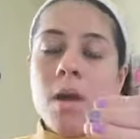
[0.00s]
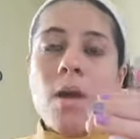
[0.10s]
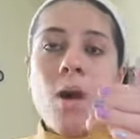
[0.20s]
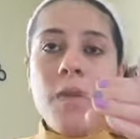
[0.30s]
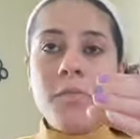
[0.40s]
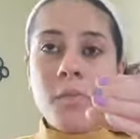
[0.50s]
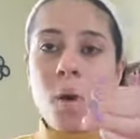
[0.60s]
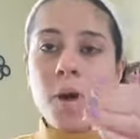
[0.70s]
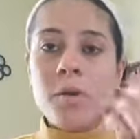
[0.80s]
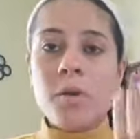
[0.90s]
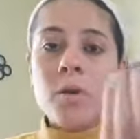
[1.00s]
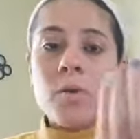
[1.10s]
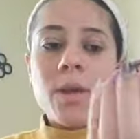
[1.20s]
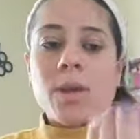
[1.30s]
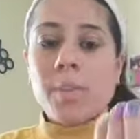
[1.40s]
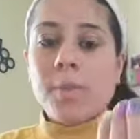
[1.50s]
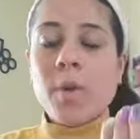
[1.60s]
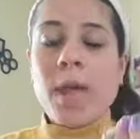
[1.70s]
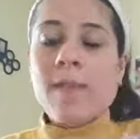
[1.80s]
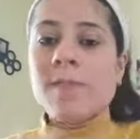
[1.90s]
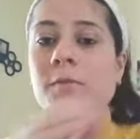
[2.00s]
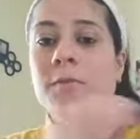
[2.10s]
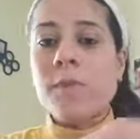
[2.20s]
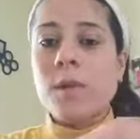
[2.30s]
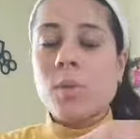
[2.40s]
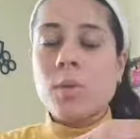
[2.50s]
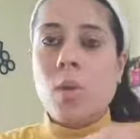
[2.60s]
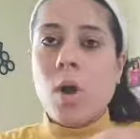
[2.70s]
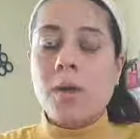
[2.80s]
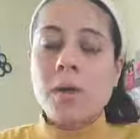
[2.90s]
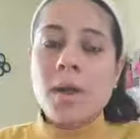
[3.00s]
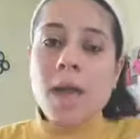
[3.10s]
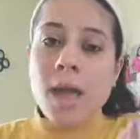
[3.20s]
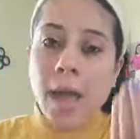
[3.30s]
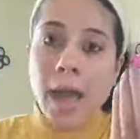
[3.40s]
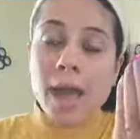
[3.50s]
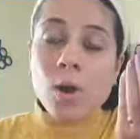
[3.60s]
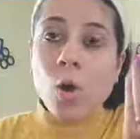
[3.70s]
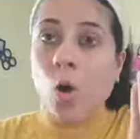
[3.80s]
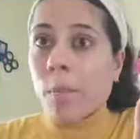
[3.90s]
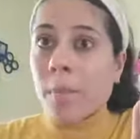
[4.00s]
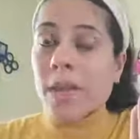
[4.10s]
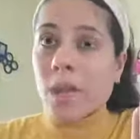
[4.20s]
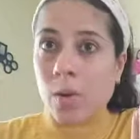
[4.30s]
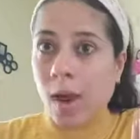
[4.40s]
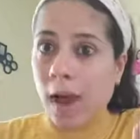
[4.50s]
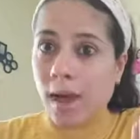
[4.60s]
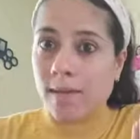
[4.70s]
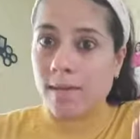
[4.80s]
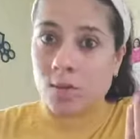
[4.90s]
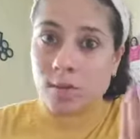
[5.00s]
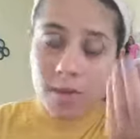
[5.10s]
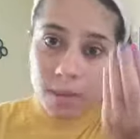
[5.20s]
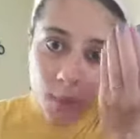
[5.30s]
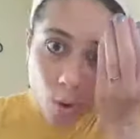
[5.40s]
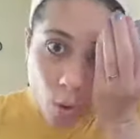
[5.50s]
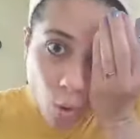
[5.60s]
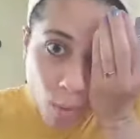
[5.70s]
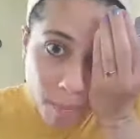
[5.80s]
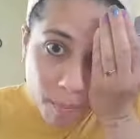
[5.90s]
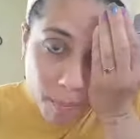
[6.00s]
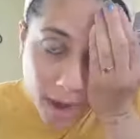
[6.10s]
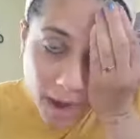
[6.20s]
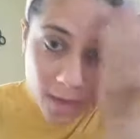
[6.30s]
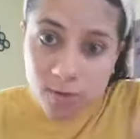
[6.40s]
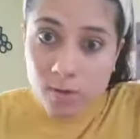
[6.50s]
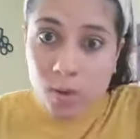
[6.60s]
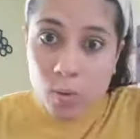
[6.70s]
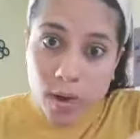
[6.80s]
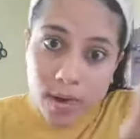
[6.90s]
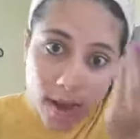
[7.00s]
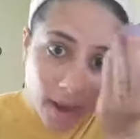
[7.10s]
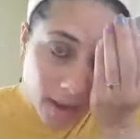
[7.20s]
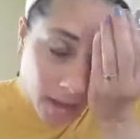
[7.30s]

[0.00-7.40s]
of water, or you can cup your hands and fill it with water and open your eyes. Just keep your open eye, just on one eye, like